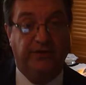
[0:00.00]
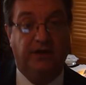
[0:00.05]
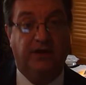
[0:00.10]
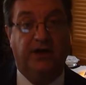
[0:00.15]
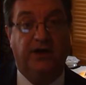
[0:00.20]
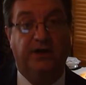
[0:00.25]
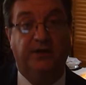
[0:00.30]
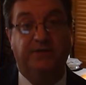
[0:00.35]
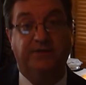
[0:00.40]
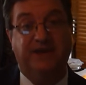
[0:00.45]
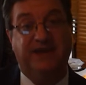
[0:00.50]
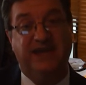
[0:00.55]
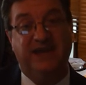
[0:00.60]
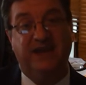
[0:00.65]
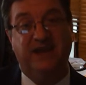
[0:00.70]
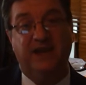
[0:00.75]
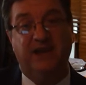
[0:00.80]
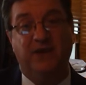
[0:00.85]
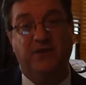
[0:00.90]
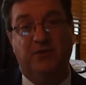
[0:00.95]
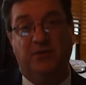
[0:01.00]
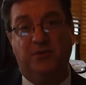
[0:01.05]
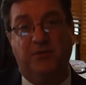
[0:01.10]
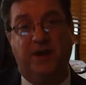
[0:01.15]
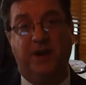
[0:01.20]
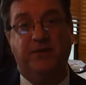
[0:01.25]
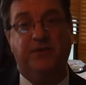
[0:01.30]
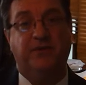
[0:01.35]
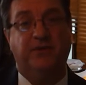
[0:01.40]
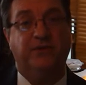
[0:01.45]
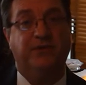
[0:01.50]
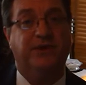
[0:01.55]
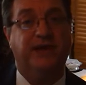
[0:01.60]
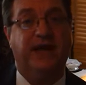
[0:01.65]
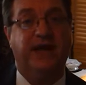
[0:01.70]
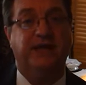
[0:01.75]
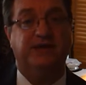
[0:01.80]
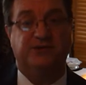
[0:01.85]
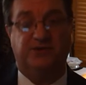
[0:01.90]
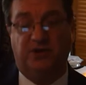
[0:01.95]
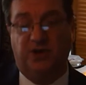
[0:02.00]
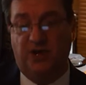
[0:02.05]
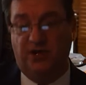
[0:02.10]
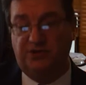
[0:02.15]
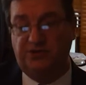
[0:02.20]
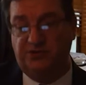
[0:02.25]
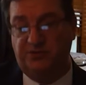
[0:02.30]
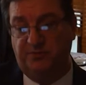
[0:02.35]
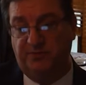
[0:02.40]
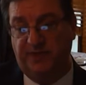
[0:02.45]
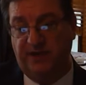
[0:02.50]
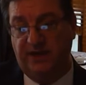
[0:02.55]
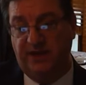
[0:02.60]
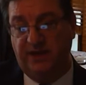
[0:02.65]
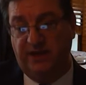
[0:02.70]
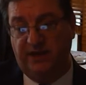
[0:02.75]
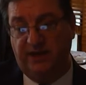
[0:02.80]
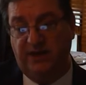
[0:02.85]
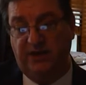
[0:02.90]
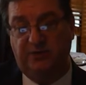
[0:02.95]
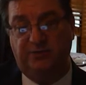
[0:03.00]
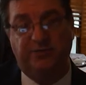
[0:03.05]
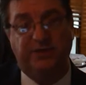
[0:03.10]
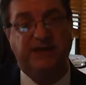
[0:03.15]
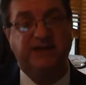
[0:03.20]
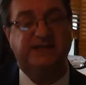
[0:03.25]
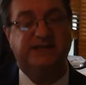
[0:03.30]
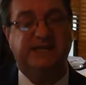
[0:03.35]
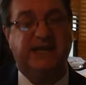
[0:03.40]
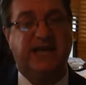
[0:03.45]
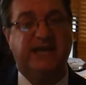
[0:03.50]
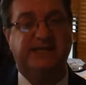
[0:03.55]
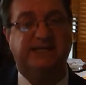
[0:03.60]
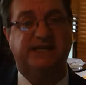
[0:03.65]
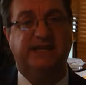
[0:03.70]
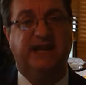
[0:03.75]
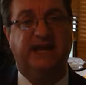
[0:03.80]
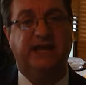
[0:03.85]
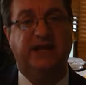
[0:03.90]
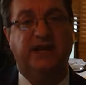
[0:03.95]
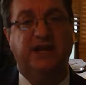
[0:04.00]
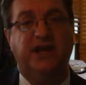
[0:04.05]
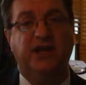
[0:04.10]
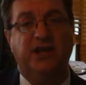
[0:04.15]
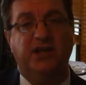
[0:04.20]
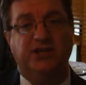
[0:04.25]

Uh, Kennedy, remember, guys, will also be, he'll be assassinated,